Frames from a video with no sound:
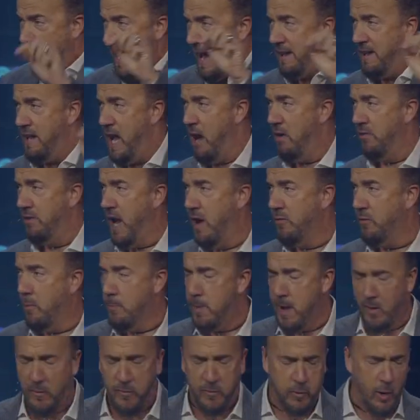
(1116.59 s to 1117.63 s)
and there'll never
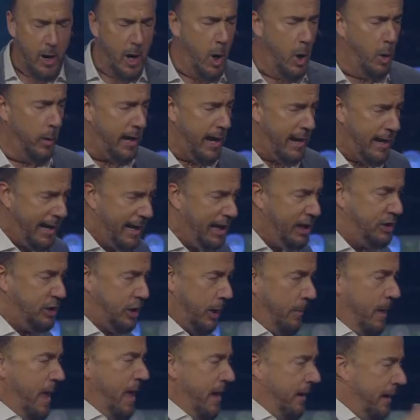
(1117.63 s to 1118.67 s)
be a frog in
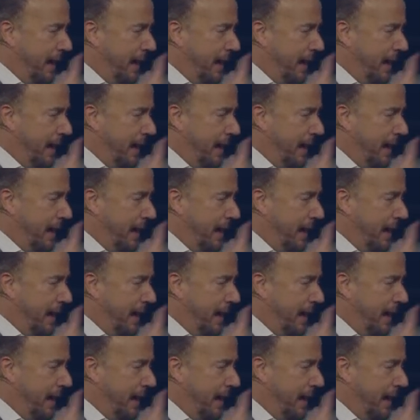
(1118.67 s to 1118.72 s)
Egypt.